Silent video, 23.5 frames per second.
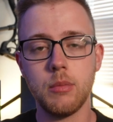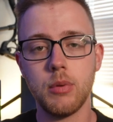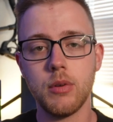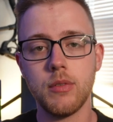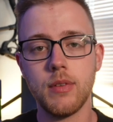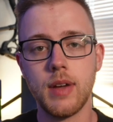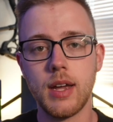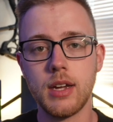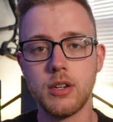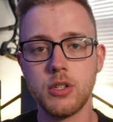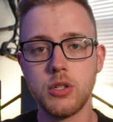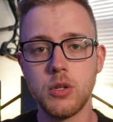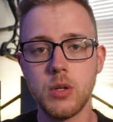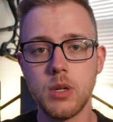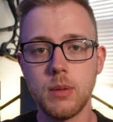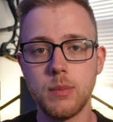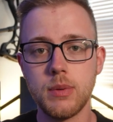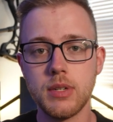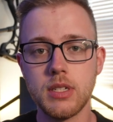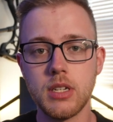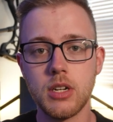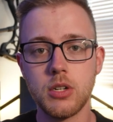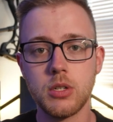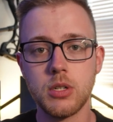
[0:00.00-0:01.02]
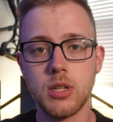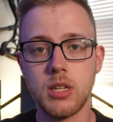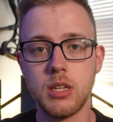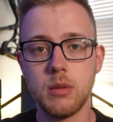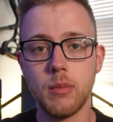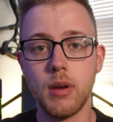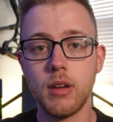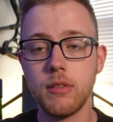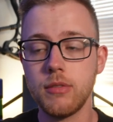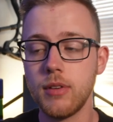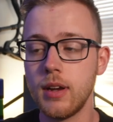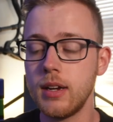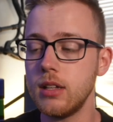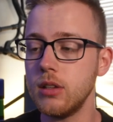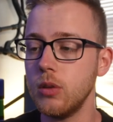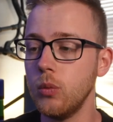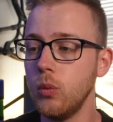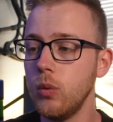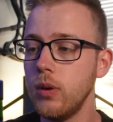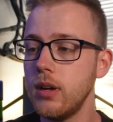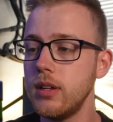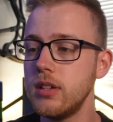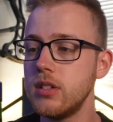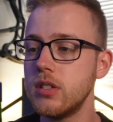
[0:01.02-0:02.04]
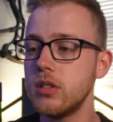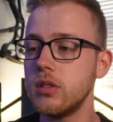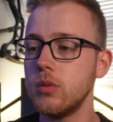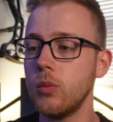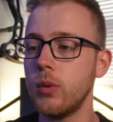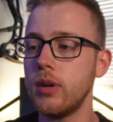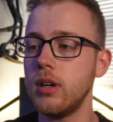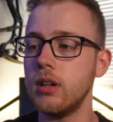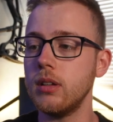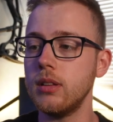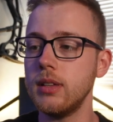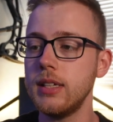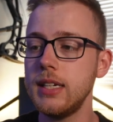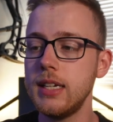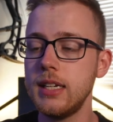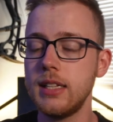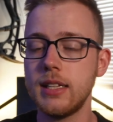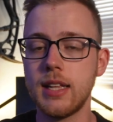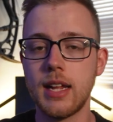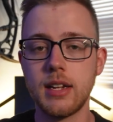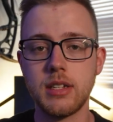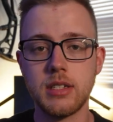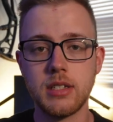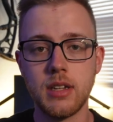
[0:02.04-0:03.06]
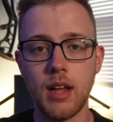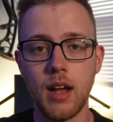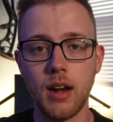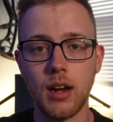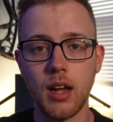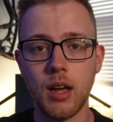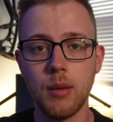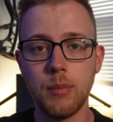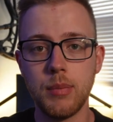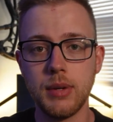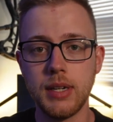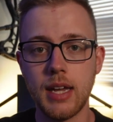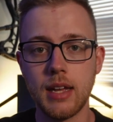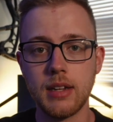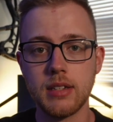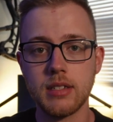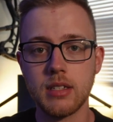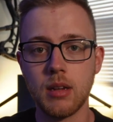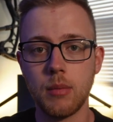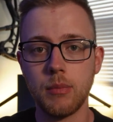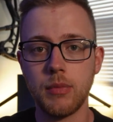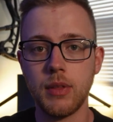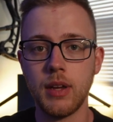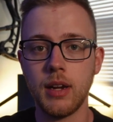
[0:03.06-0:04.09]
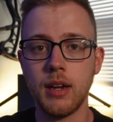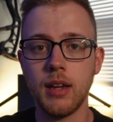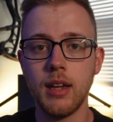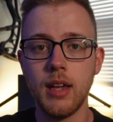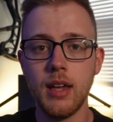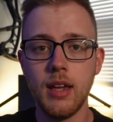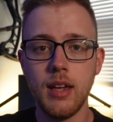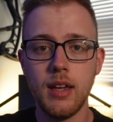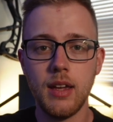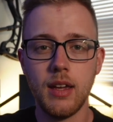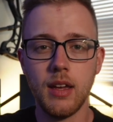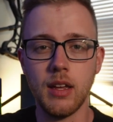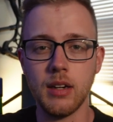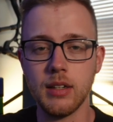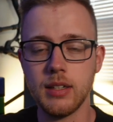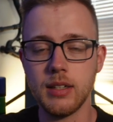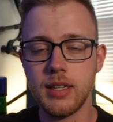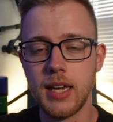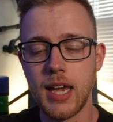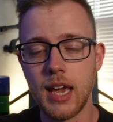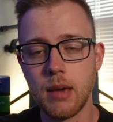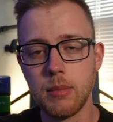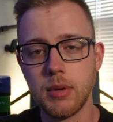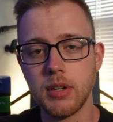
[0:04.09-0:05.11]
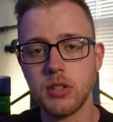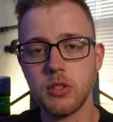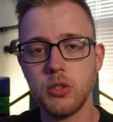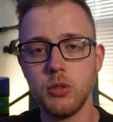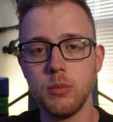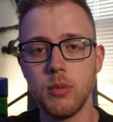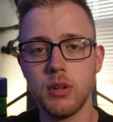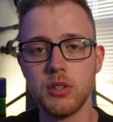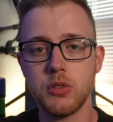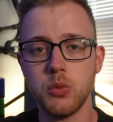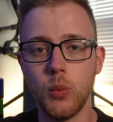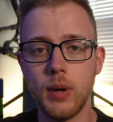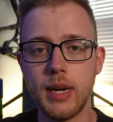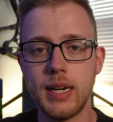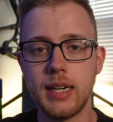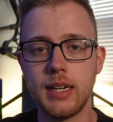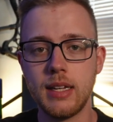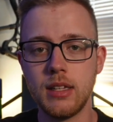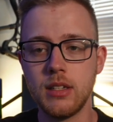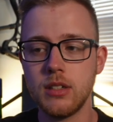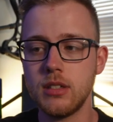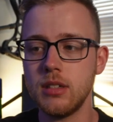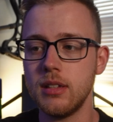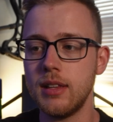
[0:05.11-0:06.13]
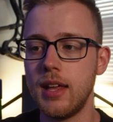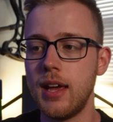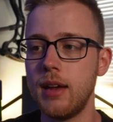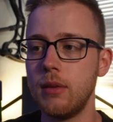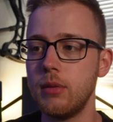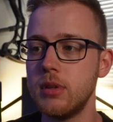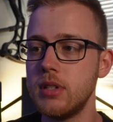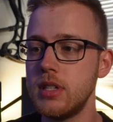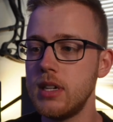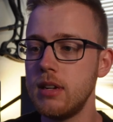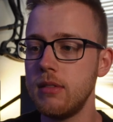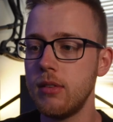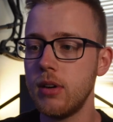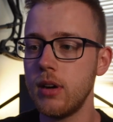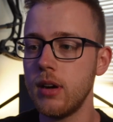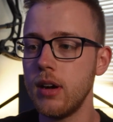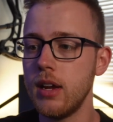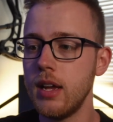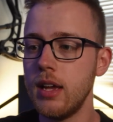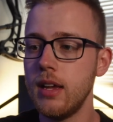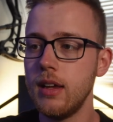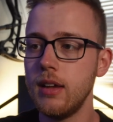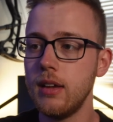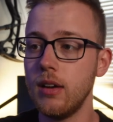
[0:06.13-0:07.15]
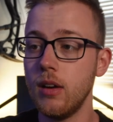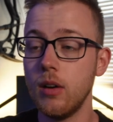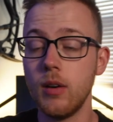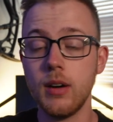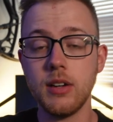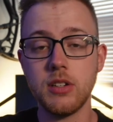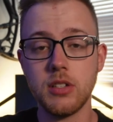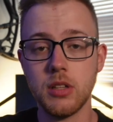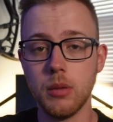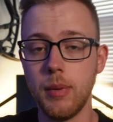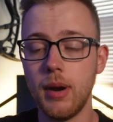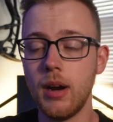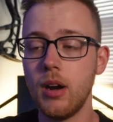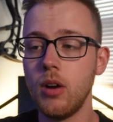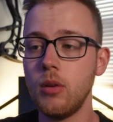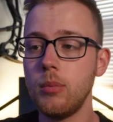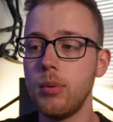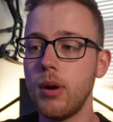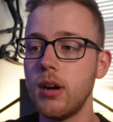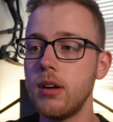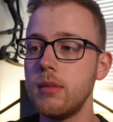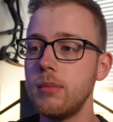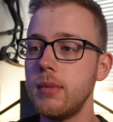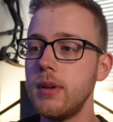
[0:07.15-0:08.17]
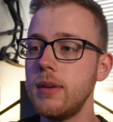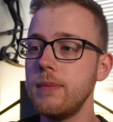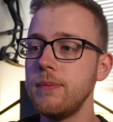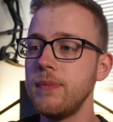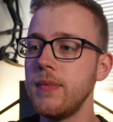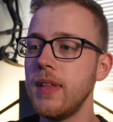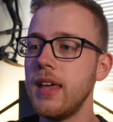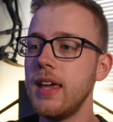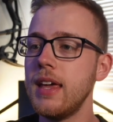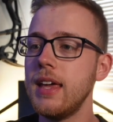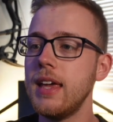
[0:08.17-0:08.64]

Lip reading: improvised shooting position that you might find in the woods, where you're leaning that stock up against something and camming too much weight into that receiver, or into the barrel, pardon me,